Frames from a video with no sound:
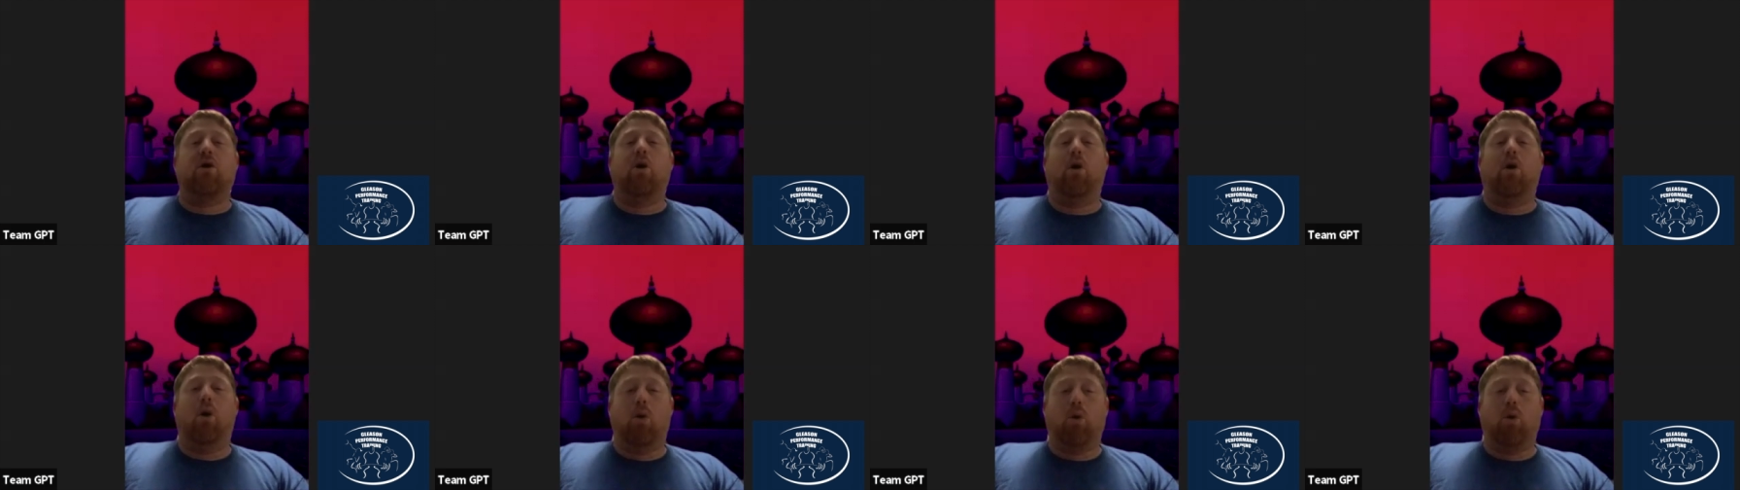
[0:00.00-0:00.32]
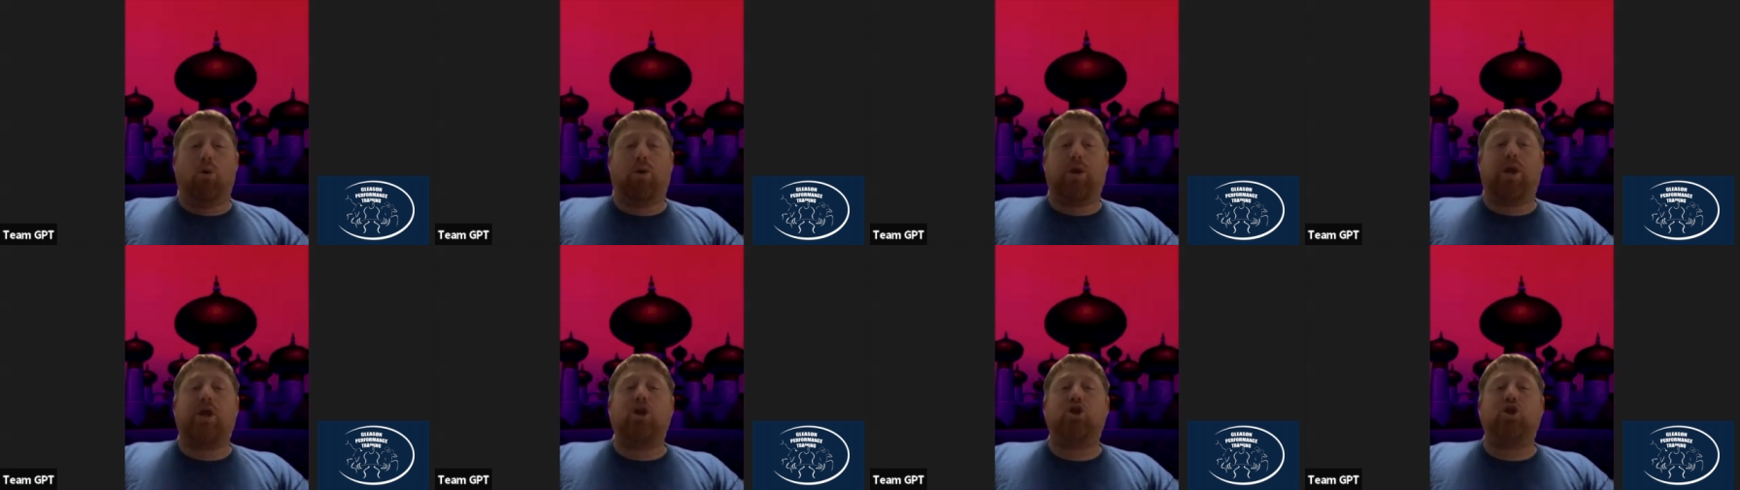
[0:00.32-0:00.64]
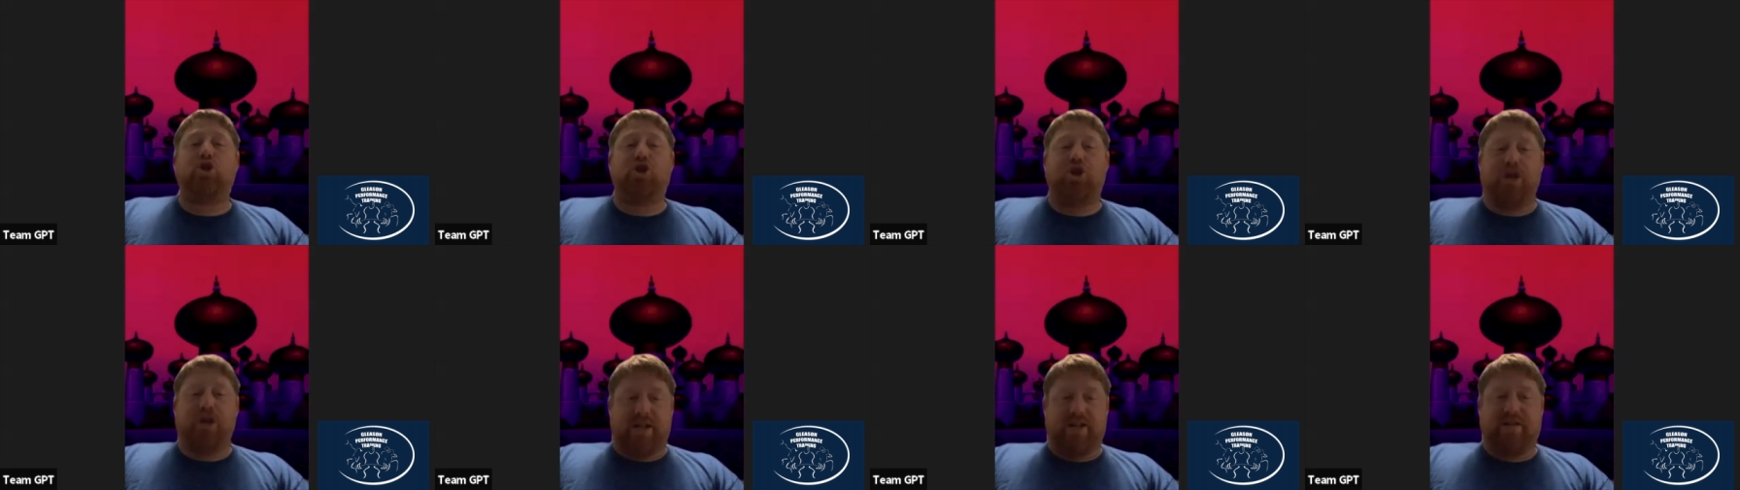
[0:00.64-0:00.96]
holy
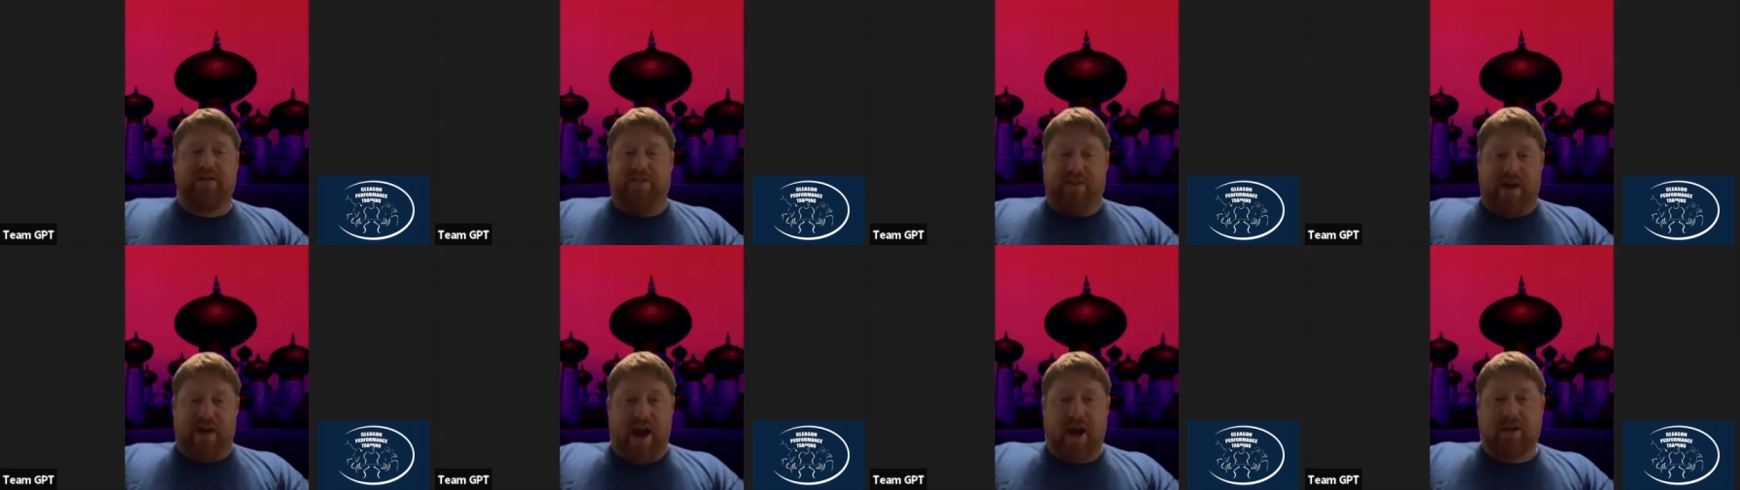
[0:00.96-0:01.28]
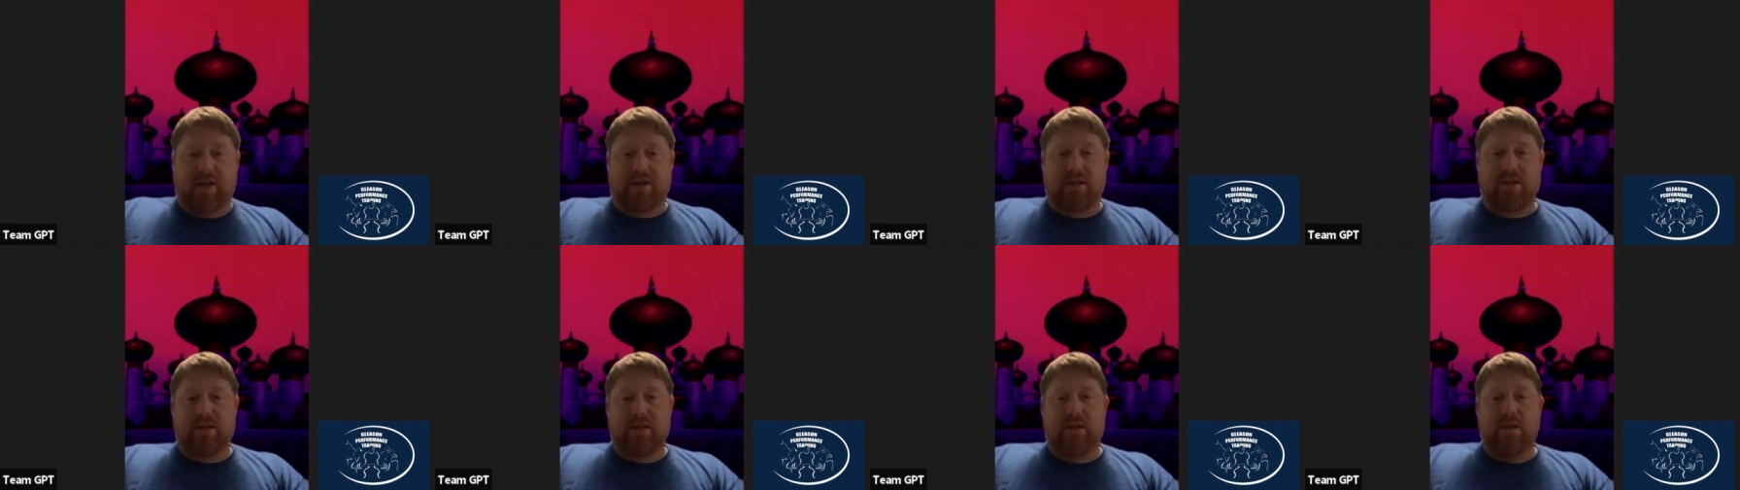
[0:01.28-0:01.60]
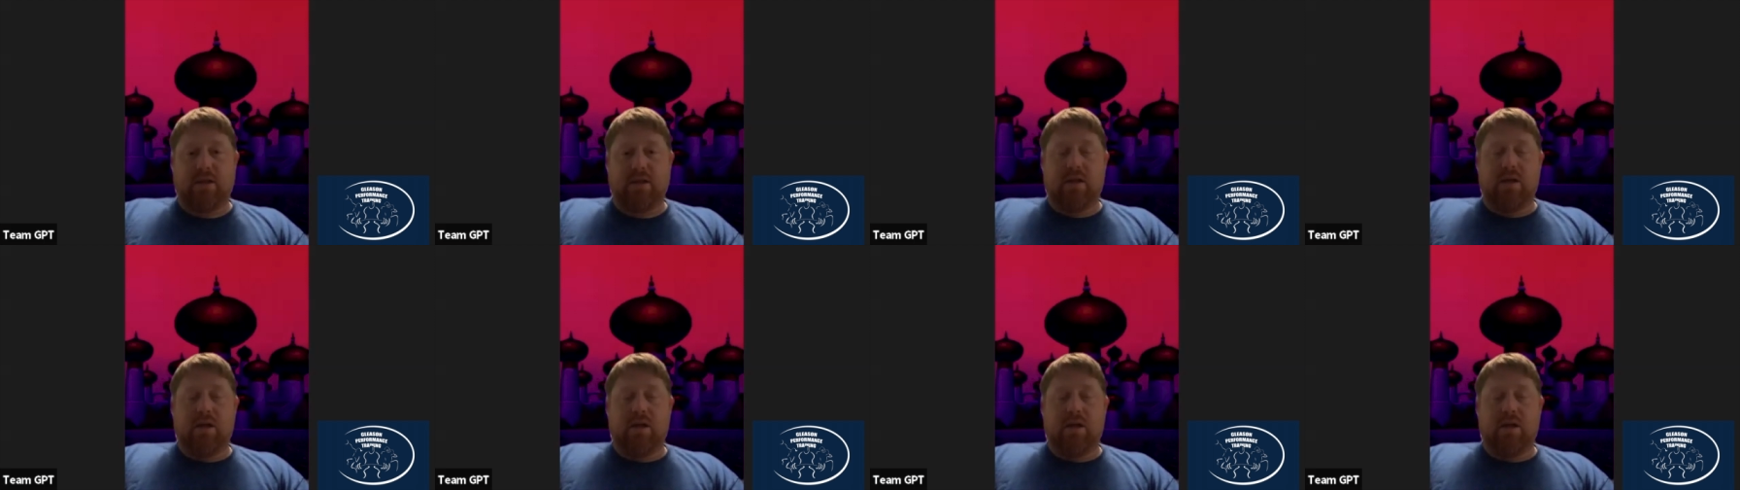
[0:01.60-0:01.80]
shit fast.